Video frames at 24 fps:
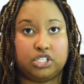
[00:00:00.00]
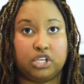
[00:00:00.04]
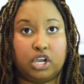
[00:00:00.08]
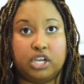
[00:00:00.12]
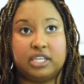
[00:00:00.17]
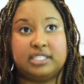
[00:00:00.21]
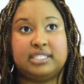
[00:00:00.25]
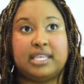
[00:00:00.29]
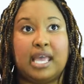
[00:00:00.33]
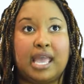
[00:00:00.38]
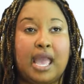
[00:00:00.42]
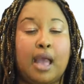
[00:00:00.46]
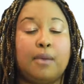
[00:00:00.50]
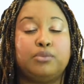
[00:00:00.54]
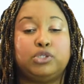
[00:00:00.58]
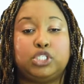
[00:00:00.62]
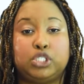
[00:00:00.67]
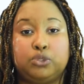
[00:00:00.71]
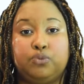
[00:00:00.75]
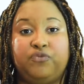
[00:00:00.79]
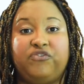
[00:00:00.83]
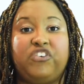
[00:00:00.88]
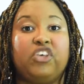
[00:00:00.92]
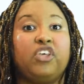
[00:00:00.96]
say I'm
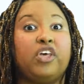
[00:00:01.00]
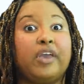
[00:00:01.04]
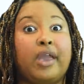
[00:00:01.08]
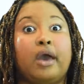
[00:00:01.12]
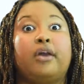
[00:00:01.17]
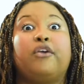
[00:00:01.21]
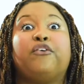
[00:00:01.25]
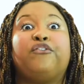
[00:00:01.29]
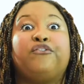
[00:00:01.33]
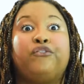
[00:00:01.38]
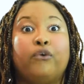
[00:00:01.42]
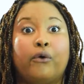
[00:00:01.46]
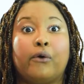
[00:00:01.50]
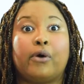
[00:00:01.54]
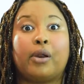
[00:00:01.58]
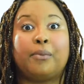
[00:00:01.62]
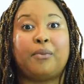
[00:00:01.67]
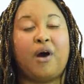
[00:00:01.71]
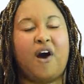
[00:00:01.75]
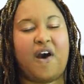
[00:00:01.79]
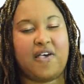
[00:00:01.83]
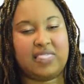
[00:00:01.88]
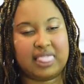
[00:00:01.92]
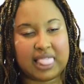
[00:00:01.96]
filling out a form
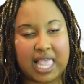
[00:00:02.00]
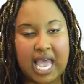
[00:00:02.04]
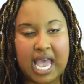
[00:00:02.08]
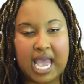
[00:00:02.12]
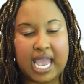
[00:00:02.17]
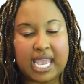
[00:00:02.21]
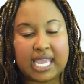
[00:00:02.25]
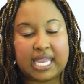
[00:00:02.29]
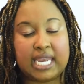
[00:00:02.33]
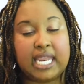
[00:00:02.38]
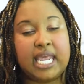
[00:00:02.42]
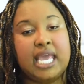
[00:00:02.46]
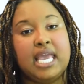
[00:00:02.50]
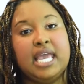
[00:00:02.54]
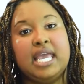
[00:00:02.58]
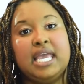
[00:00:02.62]
online,